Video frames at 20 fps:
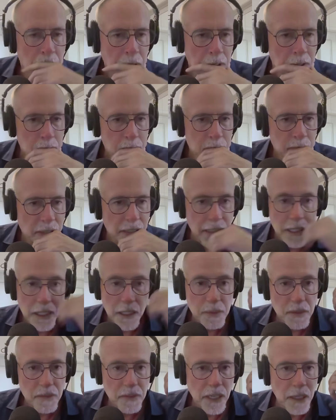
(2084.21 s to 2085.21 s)
and they
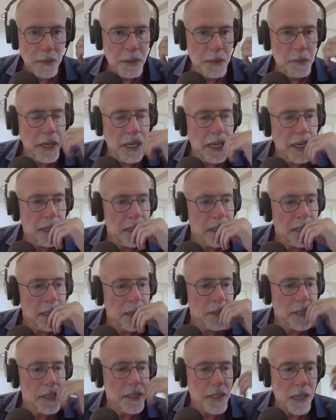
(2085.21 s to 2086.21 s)
keep inviting me back.
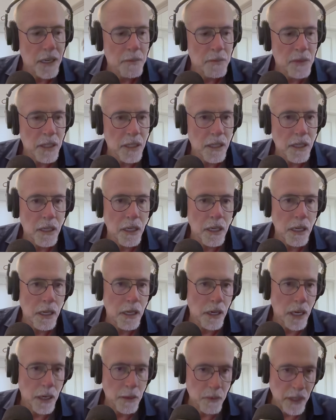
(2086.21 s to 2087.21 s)
Anyways, I'm like,
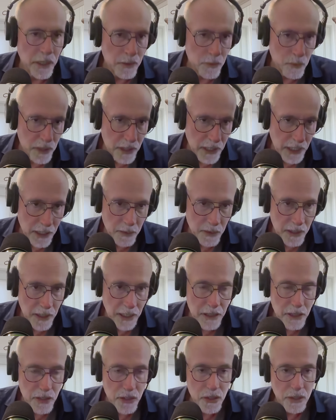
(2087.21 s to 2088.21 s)
would anyone
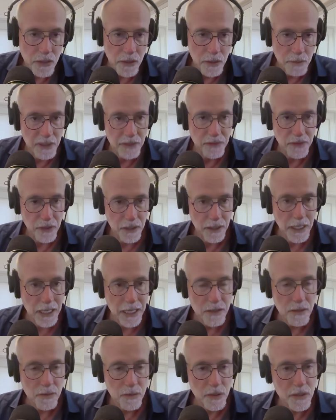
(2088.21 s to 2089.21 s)
like to join me for a
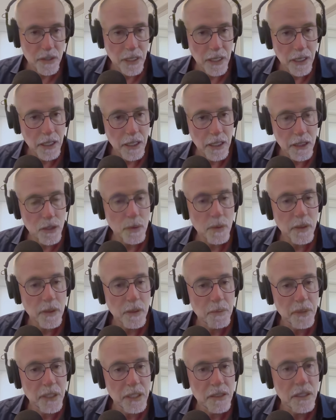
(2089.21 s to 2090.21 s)
glass of rosé at
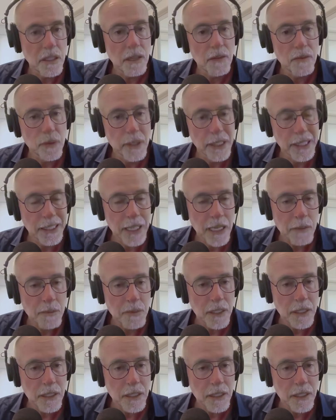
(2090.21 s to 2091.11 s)
Twitter Beach? They've renamed